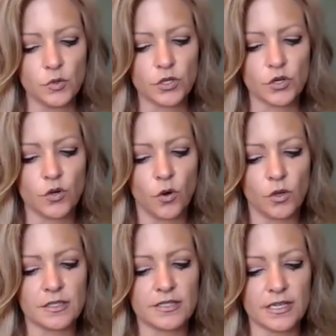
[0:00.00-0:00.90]
Your
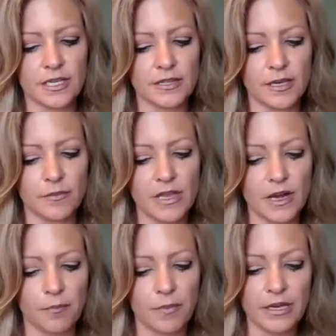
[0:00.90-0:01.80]
goal is to get them
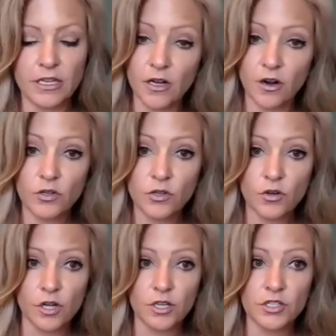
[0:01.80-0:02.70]
there, but you know, you
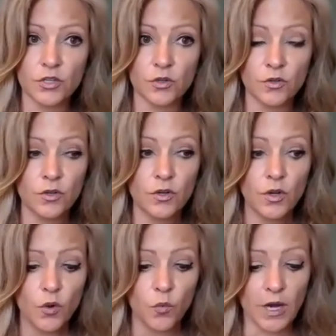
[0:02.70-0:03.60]
could do,
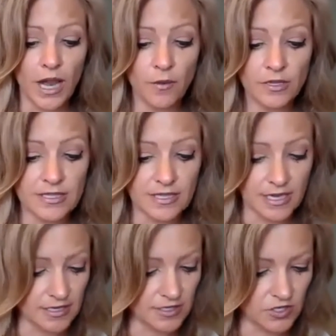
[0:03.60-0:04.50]
what I would
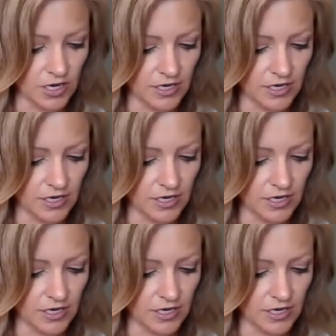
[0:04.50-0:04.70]
say is,